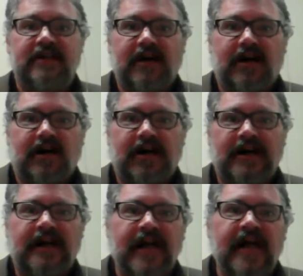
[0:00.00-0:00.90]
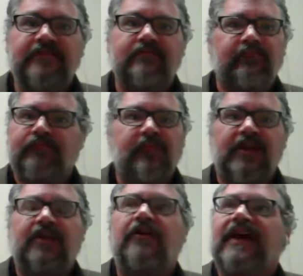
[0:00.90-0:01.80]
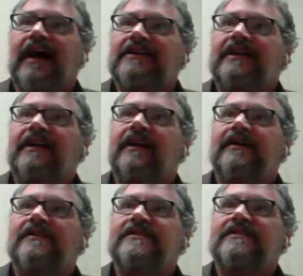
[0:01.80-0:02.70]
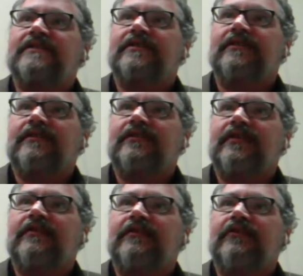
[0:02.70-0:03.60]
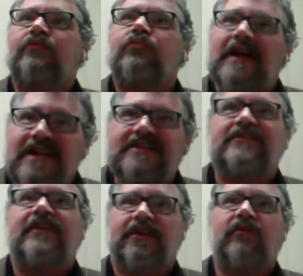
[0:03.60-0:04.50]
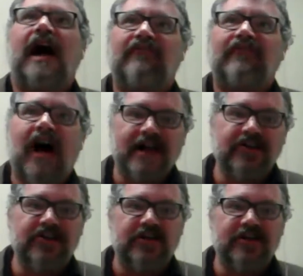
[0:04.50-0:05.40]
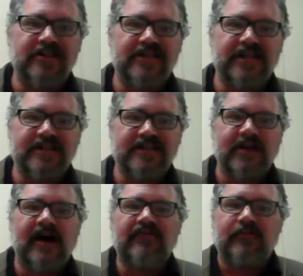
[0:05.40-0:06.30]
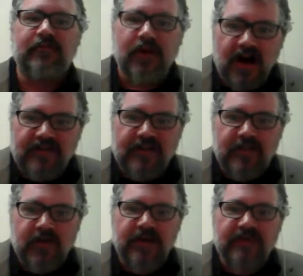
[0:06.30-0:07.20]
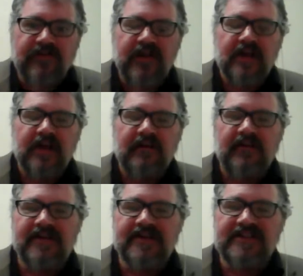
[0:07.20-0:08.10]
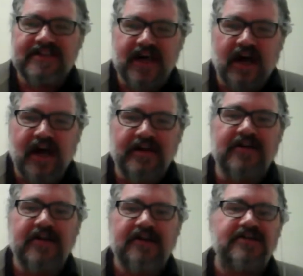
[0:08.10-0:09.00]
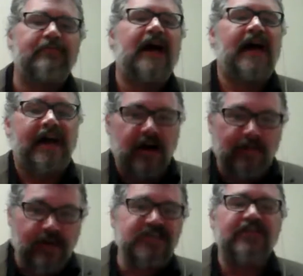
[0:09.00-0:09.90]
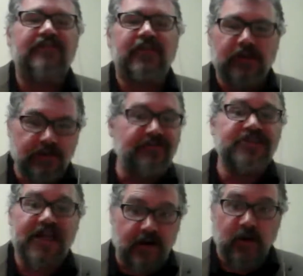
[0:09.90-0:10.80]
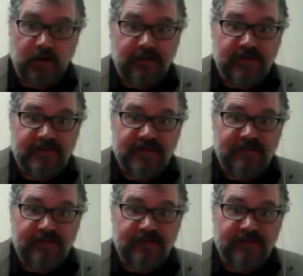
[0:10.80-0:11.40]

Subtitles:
And again, the idea is the reason that you have high interest is that you have a profit motive that is designed to pay a bunch of aloof shareholders.